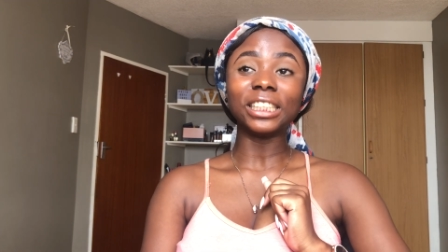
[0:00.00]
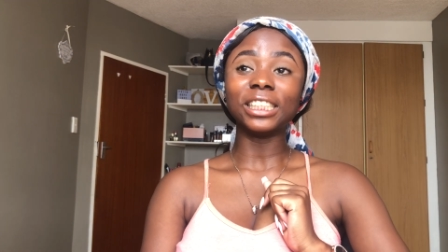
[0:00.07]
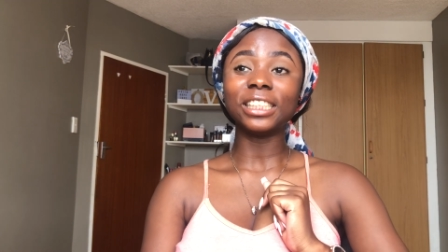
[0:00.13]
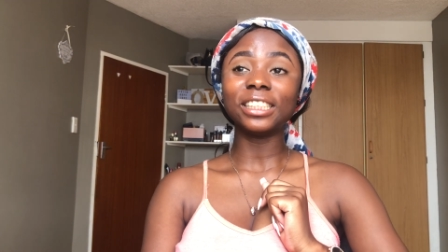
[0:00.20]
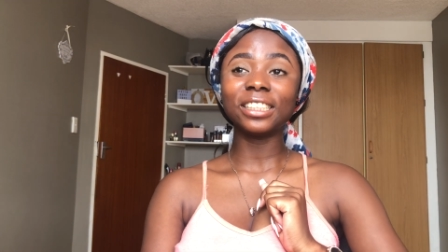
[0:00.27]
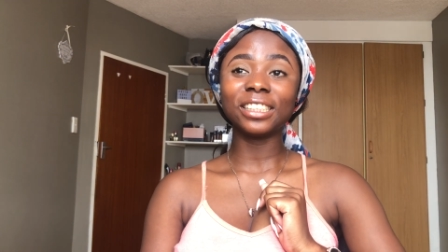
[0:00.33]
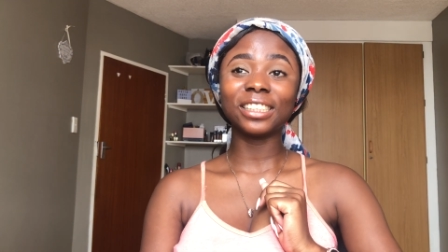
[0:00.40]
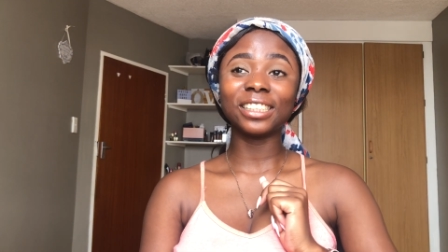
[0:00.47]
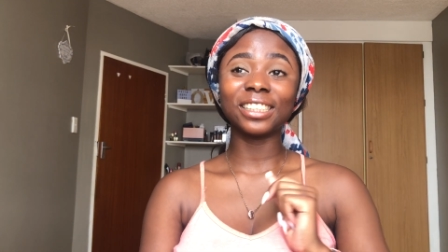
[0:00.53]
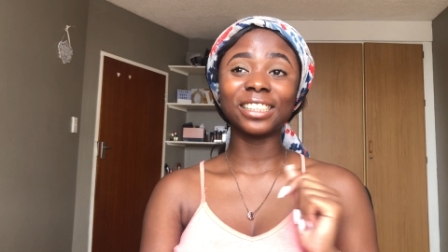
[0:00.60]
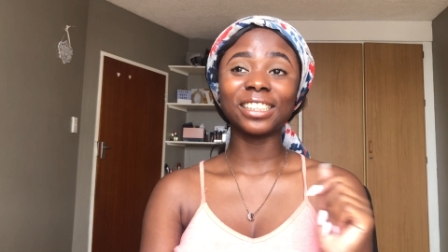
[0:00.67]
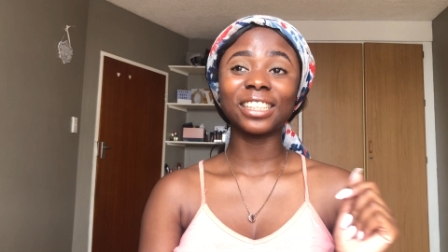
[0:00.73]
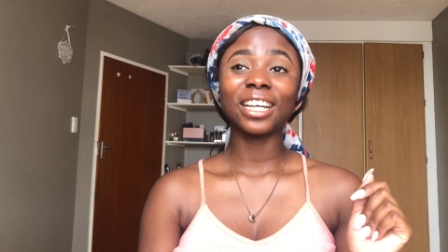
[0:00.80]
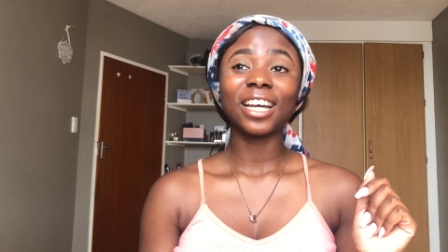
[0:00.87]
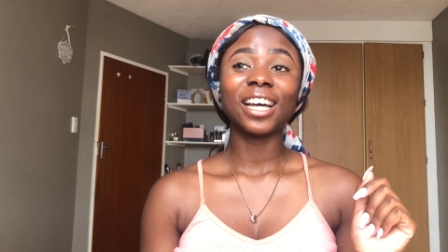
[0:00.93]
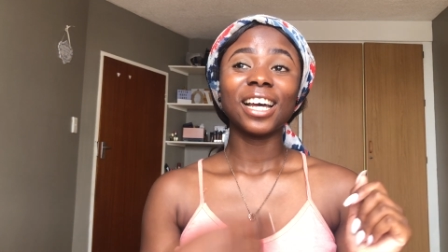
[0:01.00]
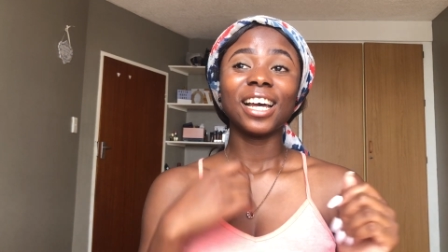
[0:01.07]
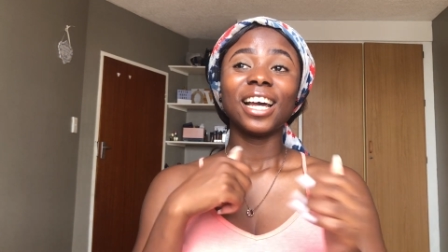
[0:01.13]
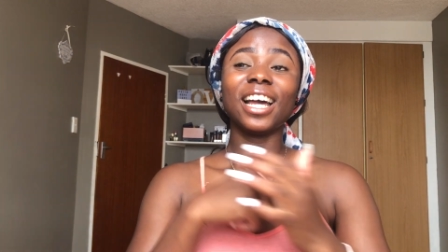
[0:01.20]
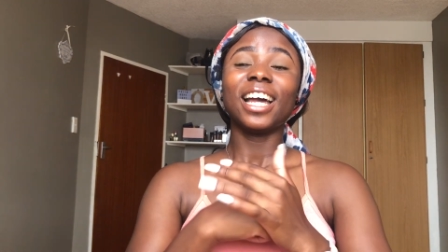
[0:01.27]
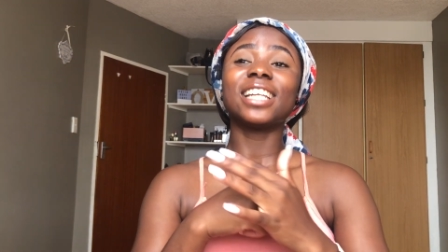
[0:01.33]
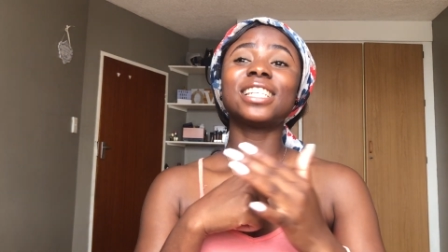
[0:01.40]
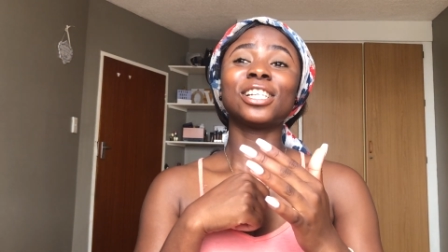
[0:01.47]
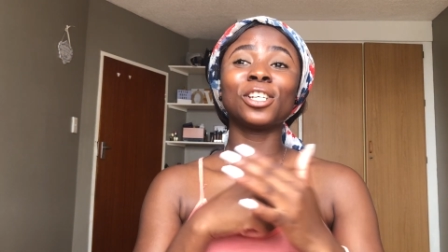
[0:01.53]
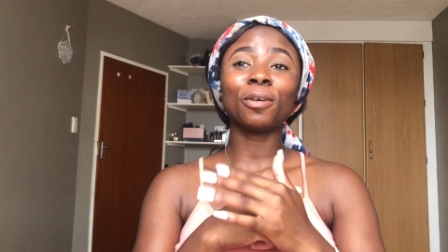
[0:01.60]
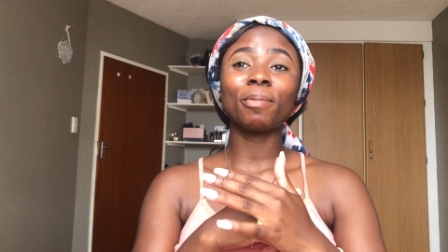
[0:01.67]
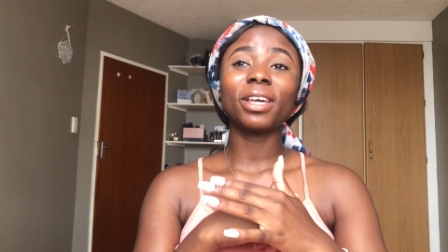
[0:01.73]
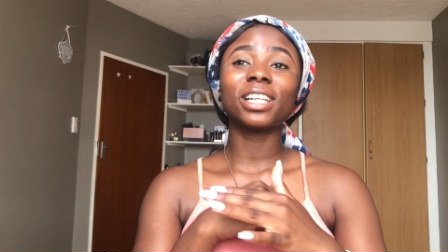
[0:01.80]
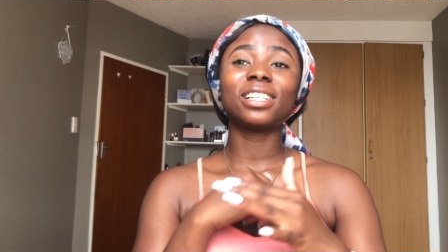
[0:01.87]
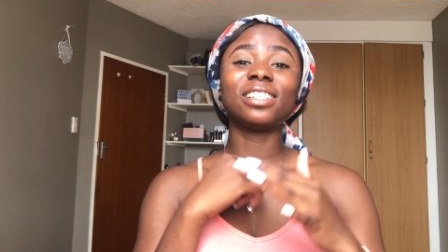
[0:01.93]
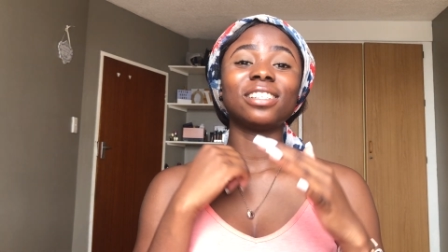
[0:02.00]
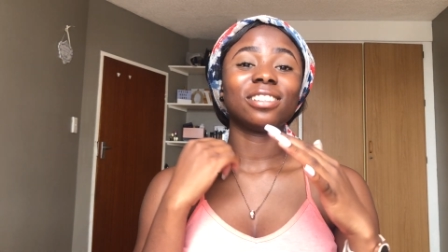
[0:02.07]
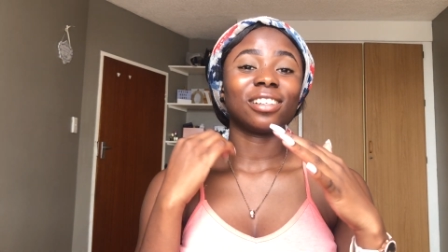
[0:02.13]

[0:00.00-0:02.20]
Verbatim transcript: it's a little bit